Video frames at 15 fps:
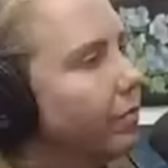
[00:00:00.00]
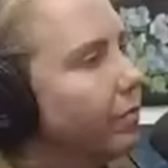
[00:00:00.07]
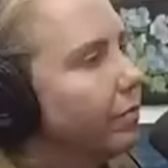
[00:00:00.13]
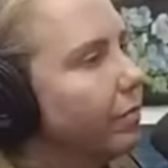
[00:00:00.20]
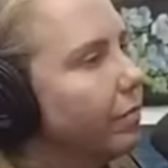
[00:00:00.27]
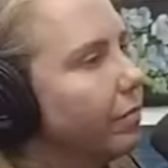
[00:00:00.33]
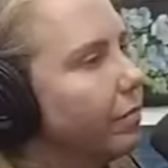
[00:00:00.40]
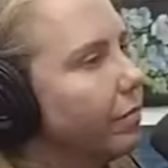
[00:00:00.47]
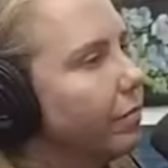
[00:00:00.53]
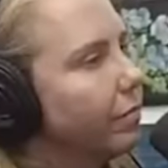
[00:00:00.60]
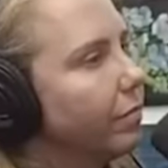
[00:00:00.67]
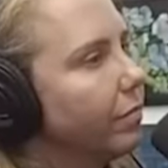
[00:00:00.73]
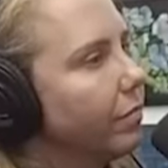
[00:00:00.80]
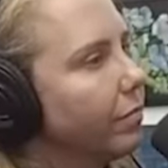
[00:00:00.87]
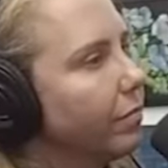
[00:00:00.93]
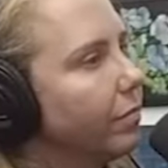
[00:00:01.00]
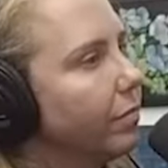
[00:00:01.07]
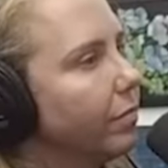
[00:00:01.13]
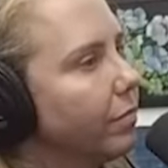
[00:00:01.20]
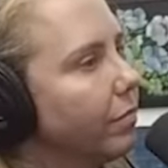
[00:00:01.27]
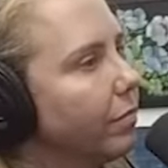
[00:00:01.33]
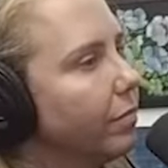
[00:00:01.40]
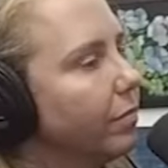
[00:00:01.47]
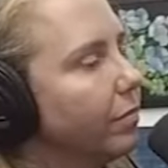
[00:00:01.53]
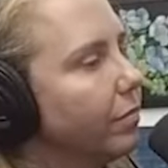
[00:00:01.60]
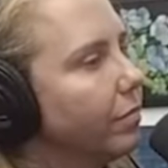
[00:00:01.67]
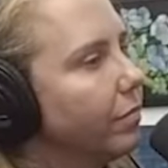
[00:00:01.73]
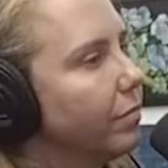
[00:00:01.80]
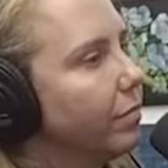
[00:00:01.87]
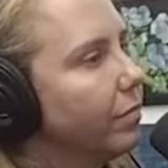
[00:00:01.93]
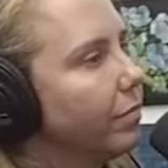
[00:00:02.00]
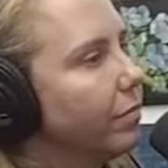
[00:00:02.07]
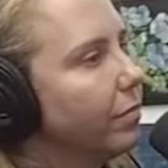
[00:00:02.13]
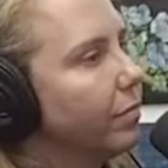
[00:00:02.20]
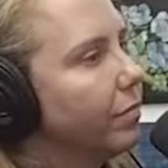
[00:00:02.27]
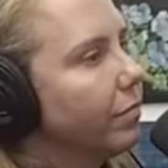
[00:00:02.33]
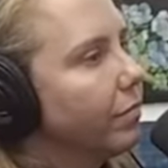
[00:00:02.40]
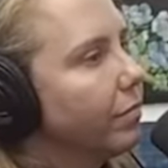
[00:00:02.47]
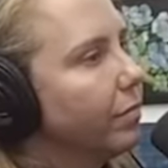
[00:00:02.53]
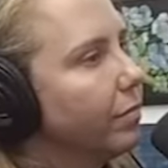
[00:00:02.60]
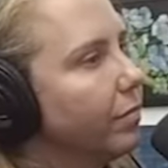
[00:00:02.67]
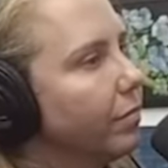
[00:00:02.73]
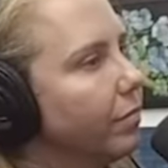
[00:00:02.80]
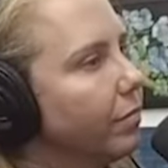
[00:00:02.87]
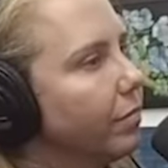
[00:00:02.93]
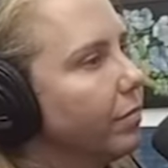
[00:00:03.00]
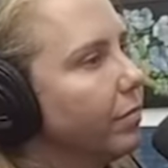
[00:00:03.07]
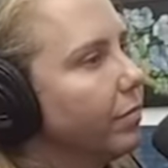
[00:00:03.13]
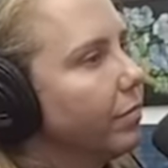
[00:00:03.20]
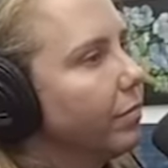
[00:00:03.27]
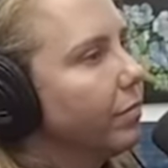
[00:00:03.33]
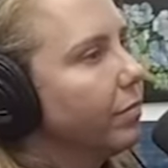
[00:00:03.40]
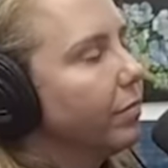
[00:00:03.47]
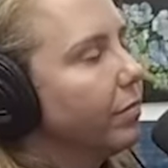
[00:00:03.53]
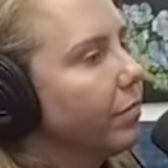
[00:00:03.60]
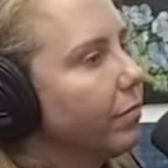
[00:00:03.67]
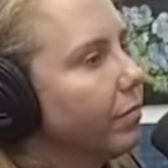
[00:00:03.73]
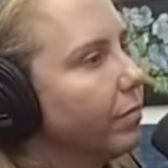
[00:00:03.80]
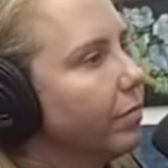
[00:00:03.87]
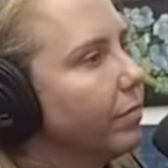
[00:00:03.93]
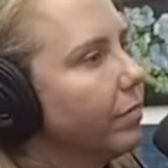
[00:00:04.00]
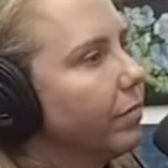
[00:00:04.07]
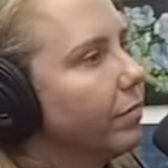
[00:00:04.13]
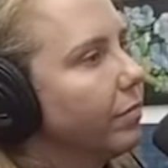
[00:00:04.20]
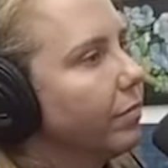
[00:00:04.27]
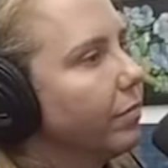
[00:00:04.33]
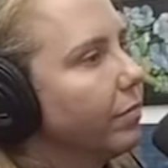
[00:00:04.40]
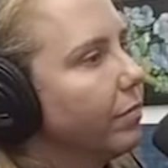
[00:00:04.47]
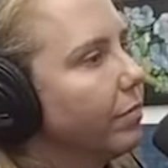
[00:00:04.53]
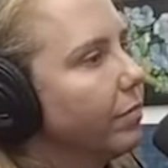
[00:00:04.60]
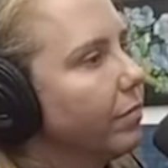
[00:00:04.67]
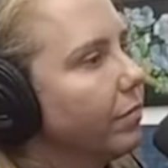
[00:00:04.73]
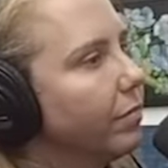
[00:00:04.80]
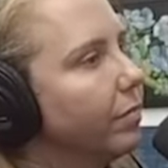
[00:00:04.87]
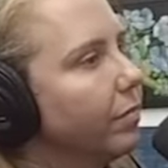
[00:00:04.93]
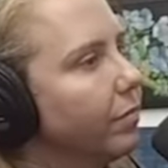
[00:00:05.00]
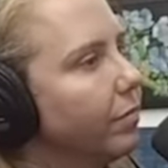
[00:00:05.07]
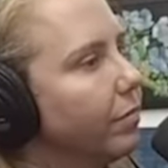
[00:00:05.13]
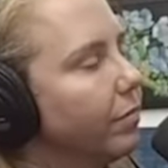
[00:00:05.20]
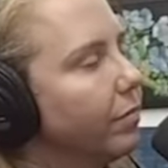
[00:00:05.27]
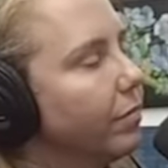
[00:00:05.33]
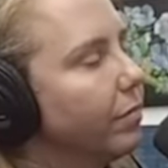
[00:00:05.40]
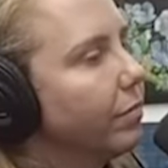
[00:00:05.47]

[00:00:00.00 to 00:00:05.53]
(silent)